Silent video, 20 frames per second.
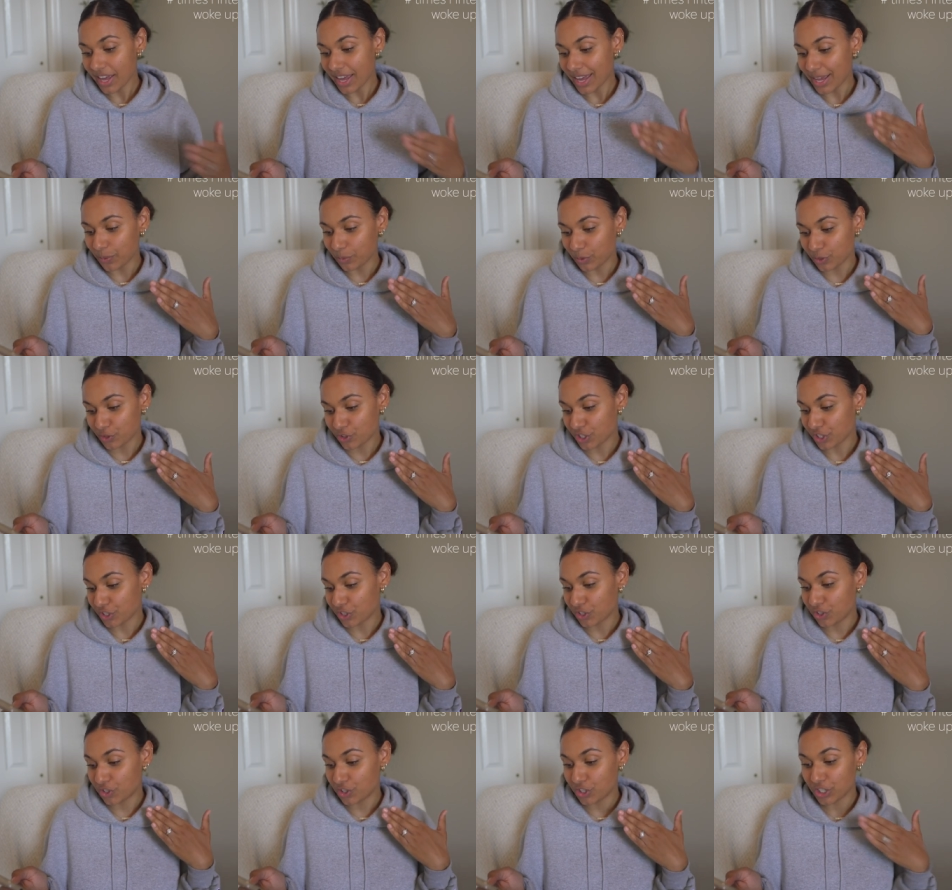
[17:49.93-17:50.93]
and was
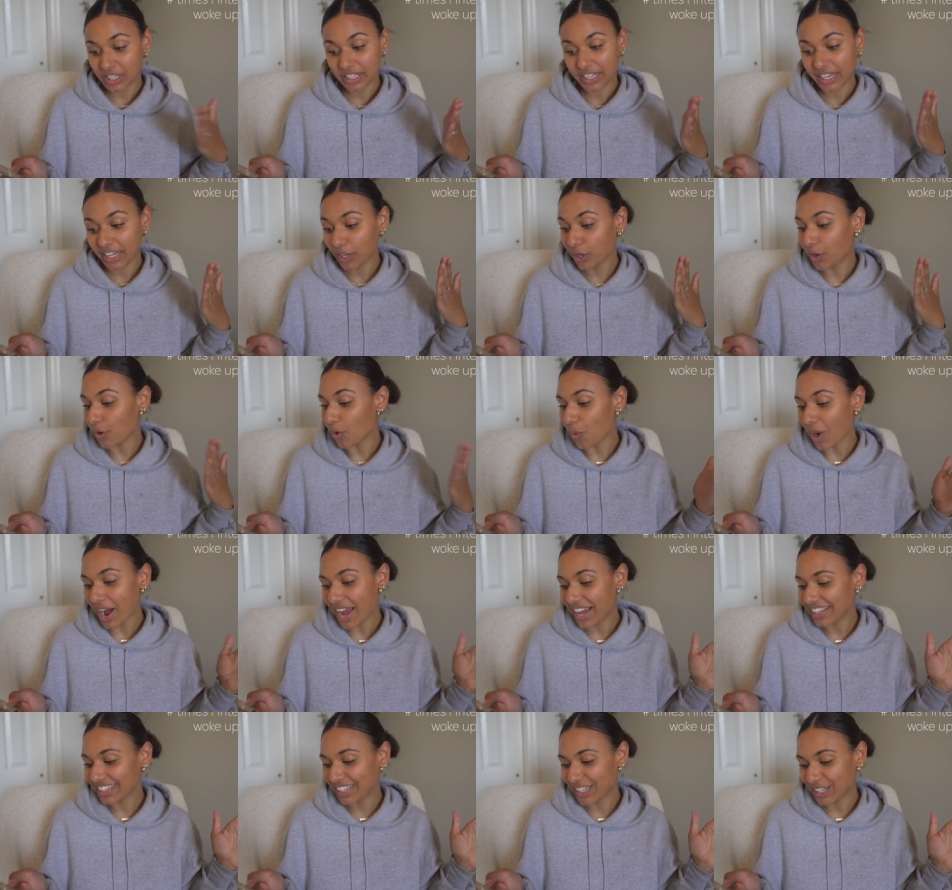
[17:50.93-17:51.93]
just chilling
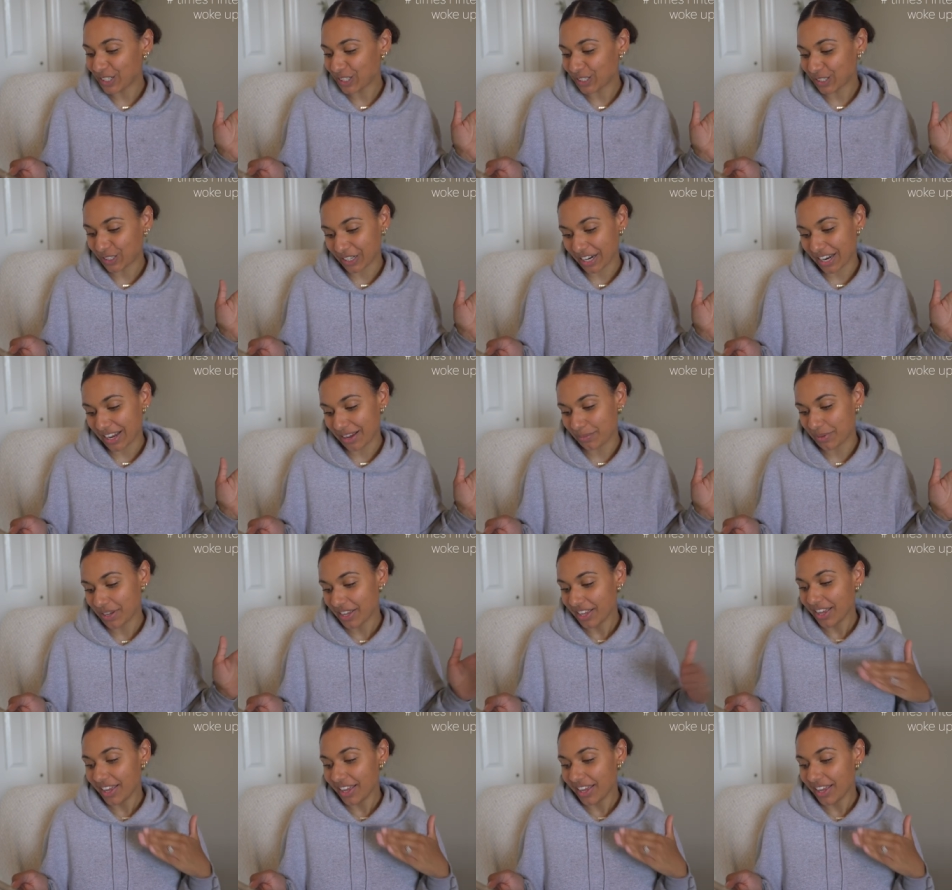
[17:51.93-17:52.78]
quietly in her crib,